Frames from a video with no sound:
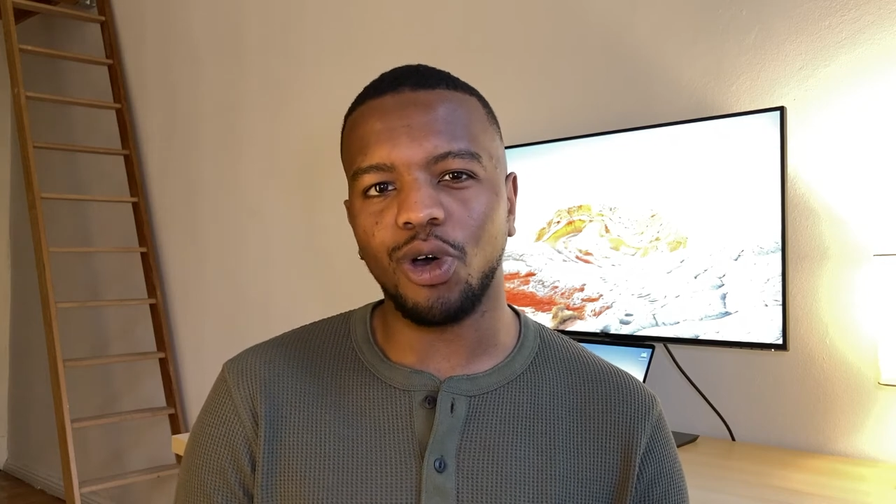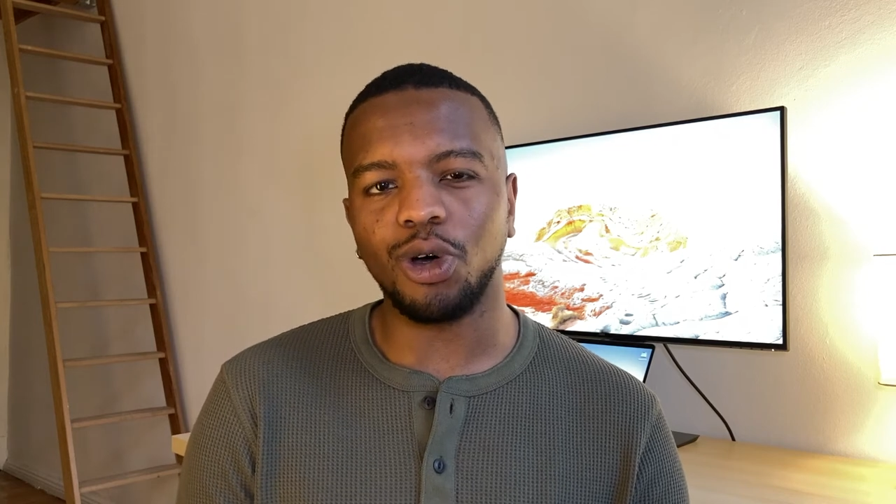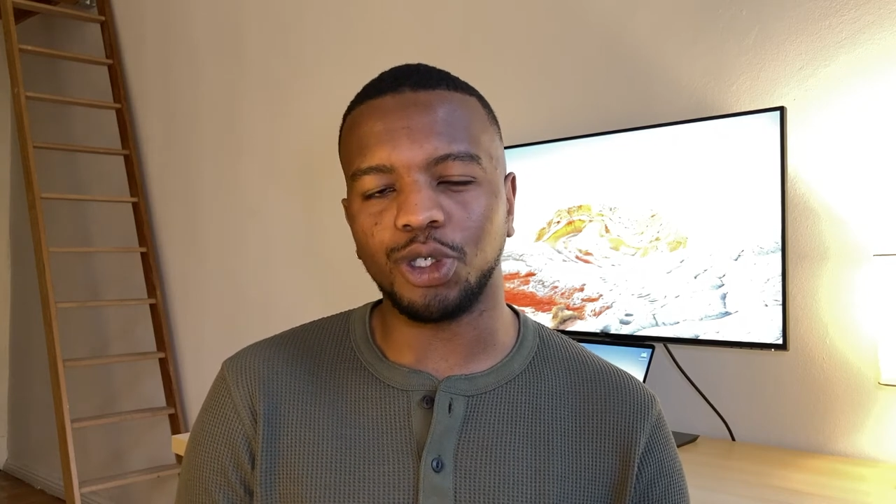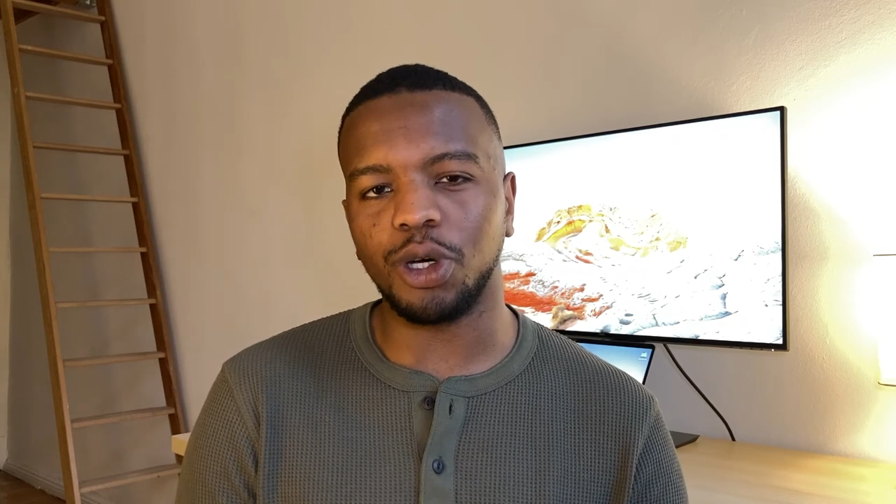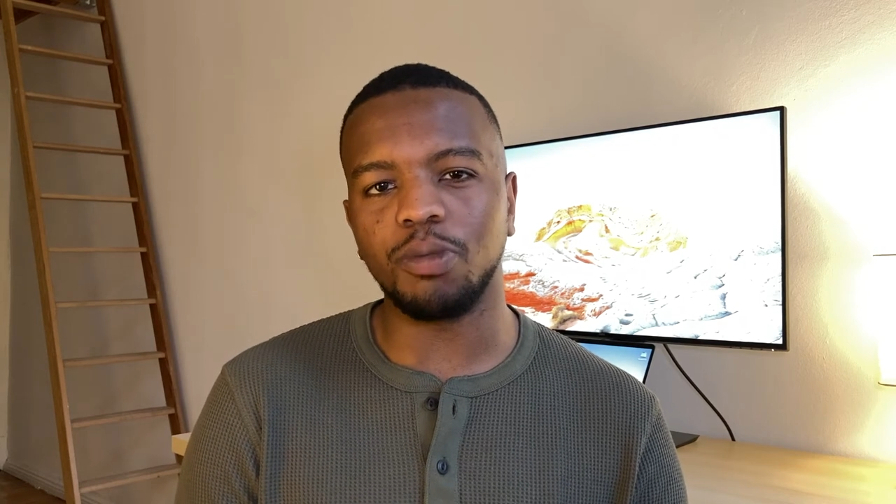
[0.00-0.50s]

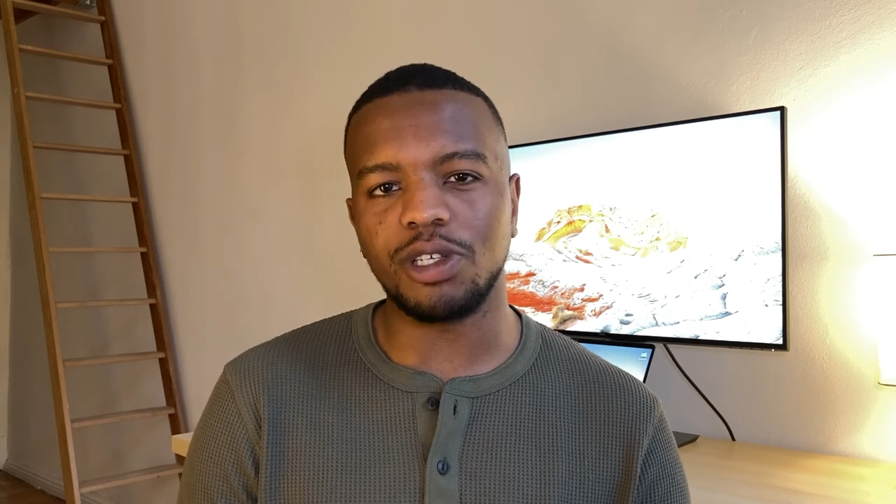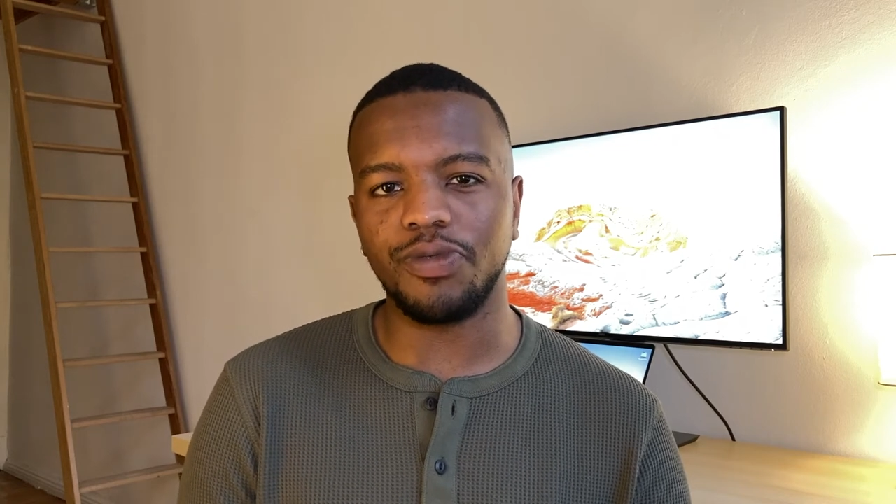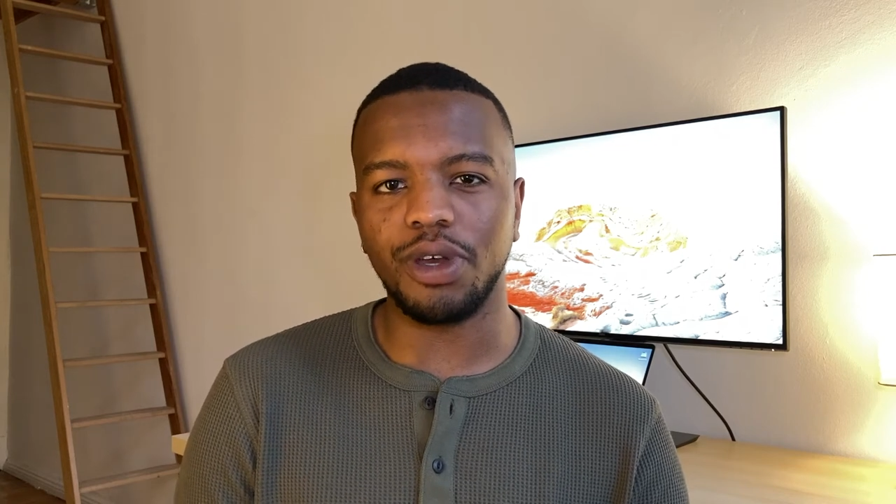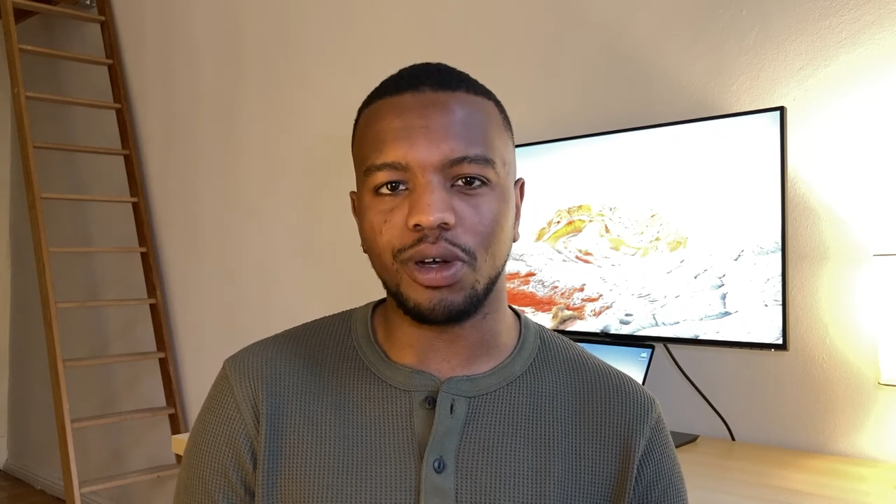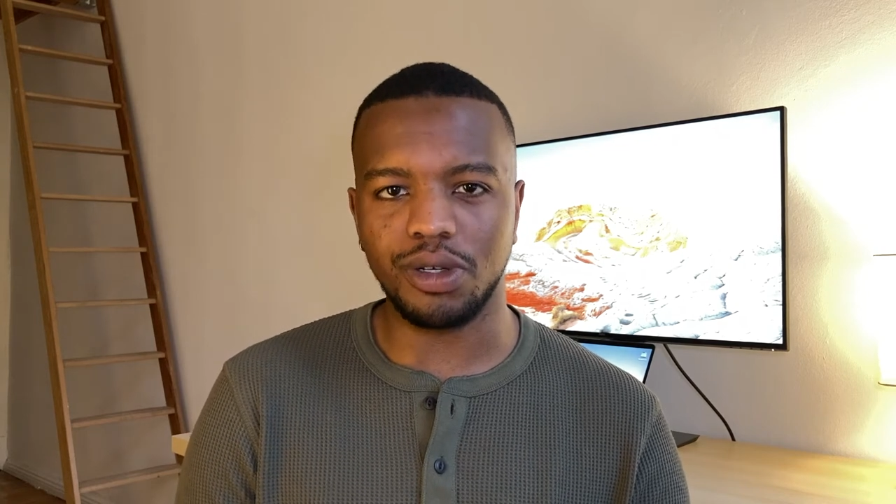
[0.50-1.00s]
autonomous
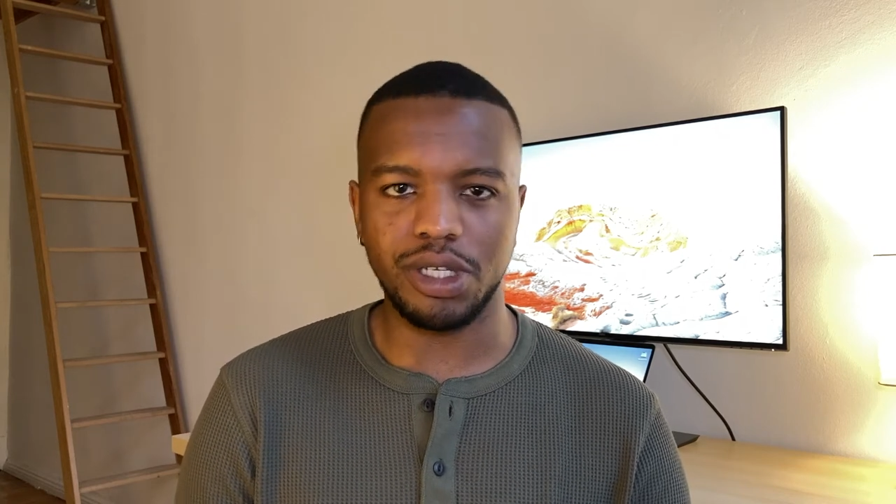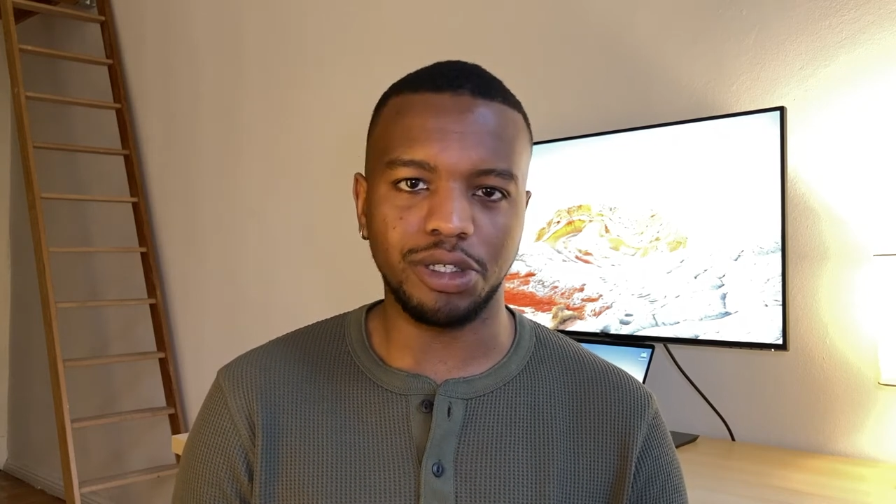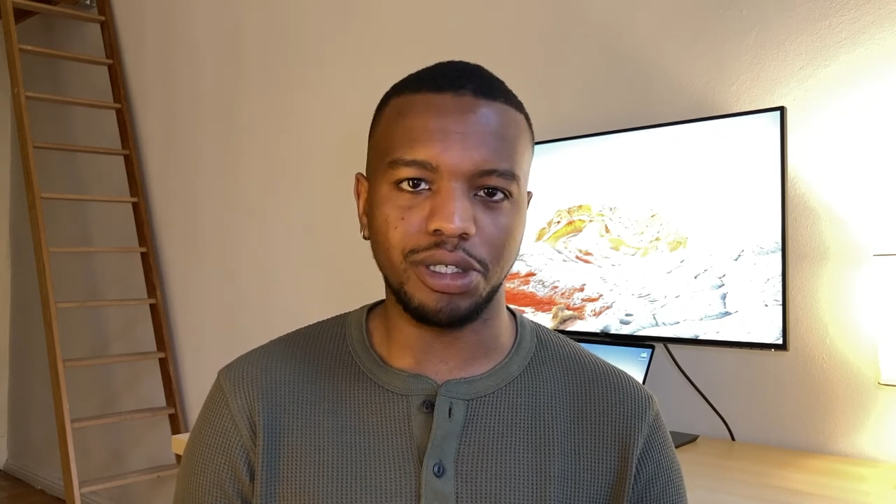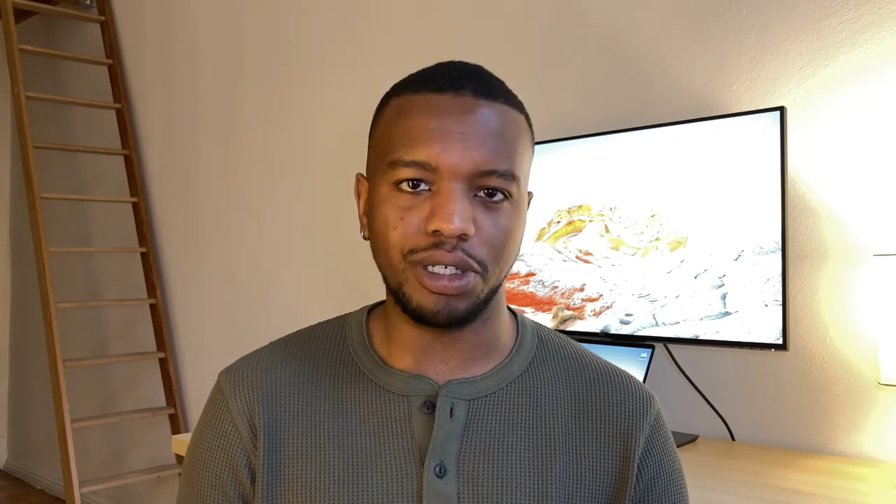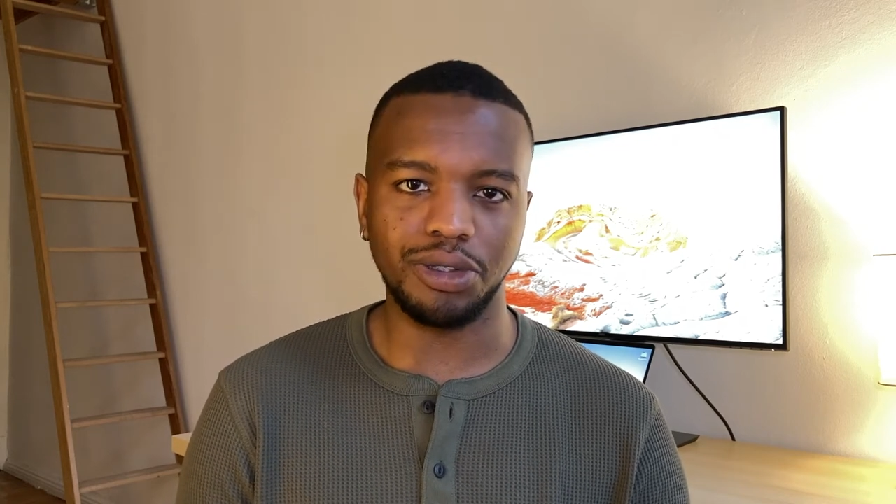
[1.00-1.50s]
vehicles that
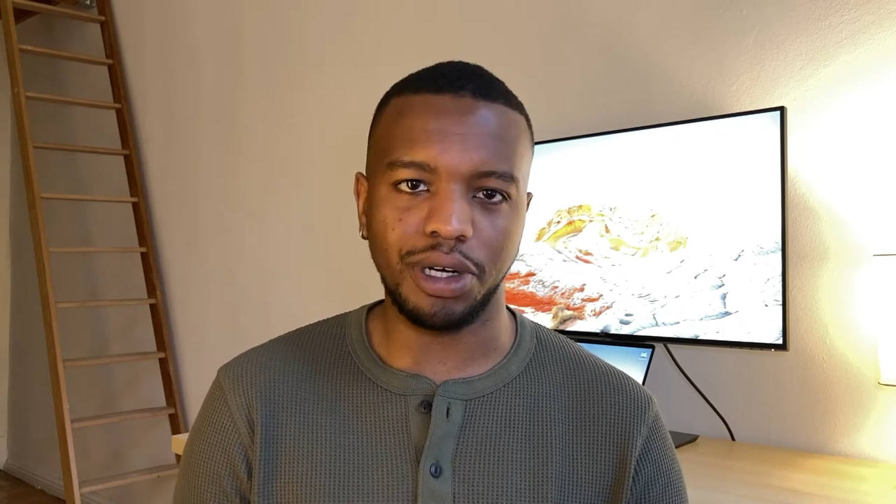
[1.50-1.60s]
you can drive.